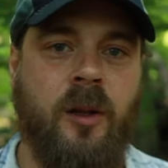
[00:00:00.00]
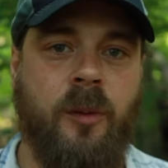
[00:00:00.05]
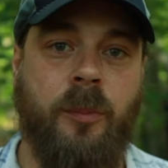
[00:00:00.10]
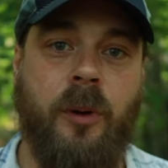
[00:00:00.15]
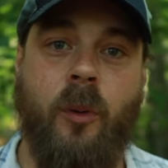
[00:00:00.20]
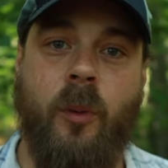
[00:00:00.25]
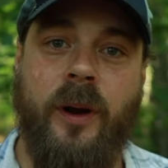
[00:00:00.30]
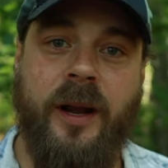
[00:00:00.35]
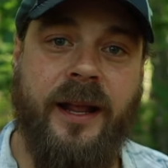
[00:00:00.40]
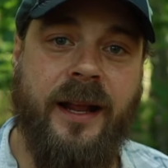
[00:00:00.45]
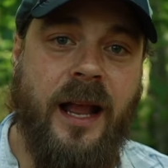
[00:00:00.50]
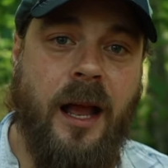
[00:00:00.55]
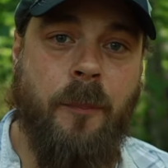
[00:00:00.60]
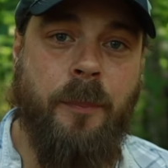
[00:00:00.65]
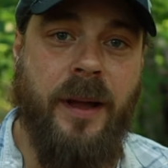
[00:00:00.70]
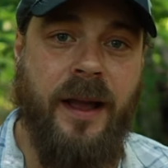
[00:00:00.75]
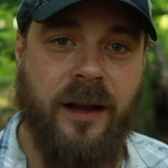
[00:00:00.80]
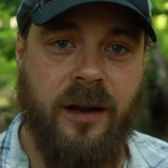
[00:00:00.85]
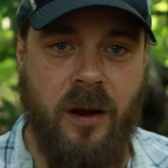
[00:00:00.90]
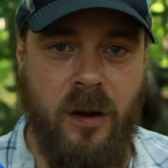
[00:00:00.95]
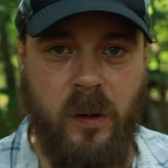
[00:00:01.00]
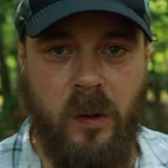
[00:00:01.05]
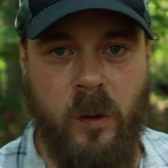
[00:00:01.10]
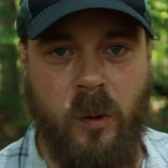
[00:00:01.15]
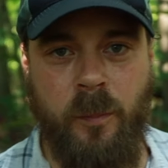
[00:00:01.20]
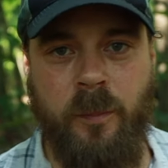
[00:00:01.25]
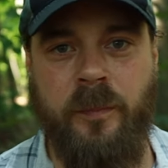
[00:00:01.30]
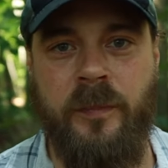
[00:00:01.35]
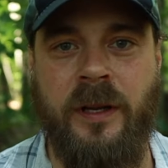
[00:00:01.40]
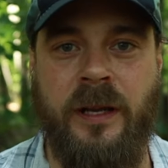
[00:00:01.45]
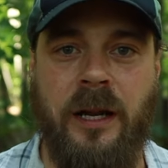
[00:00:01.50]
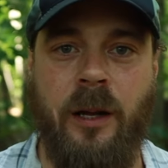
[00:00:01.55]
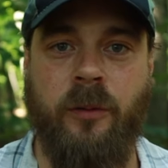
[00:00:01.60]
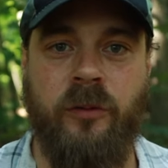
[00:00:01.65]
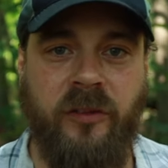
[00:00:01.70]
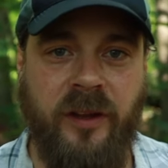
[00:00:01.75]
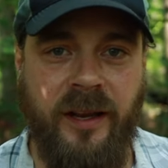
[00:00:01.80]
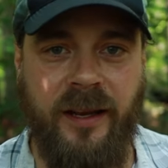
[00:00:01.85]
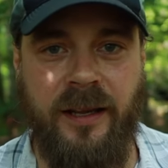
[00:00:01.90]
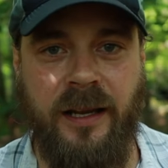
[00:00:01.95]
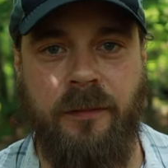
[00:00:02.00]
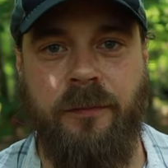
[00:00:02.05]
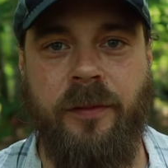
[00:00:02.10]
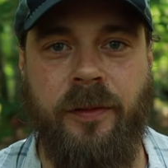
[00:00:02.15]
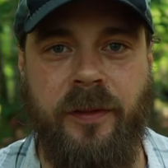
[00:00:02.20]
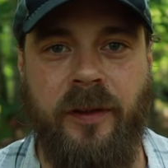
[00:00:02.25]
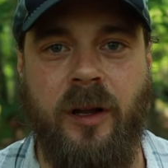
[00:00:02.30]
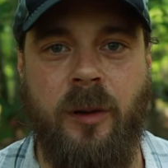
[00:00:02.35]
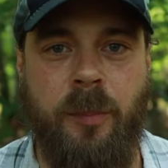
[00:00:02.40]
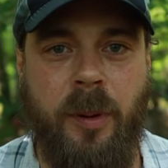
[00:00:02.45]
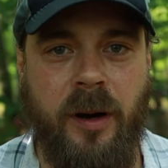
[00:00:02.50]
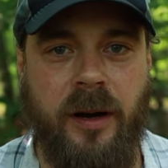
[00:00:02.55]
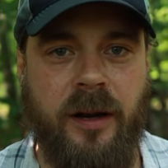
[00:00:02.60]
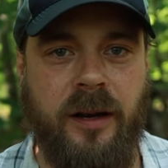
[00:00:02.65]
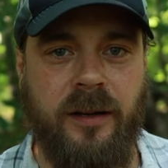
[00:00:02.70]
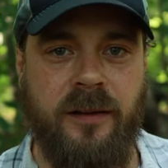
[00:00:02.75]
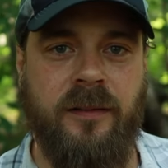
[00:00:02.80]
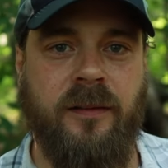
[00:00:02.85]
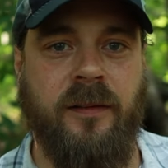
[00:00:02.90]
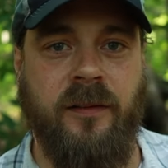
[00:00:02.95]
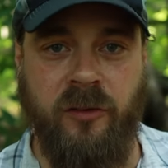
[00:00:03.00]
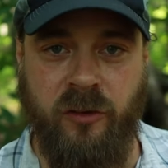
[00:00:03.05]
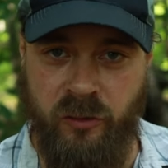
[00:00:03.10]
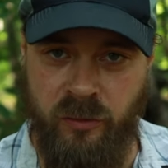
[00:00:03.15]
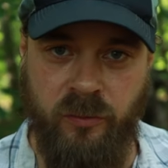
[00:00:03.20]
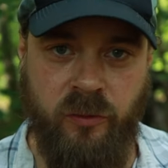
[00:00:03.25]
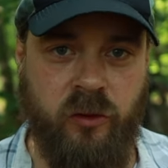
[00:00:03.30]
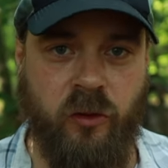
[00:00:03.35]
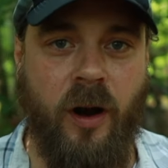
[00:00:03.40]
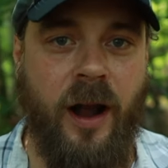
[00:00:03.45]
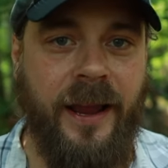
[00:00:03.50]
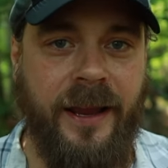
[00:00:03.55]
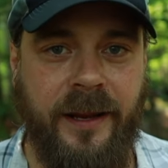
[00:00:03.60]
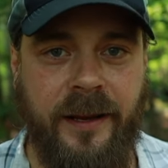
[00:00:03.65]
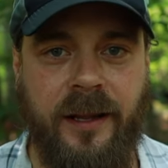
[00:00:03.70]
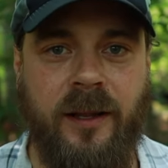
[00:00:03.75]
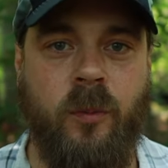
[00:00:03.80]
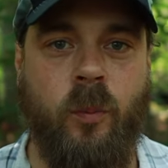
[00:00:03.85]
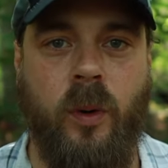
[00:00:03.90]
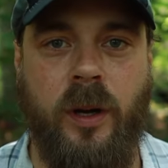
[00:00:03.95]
But when I got back home and I was taking everything apart, drying it and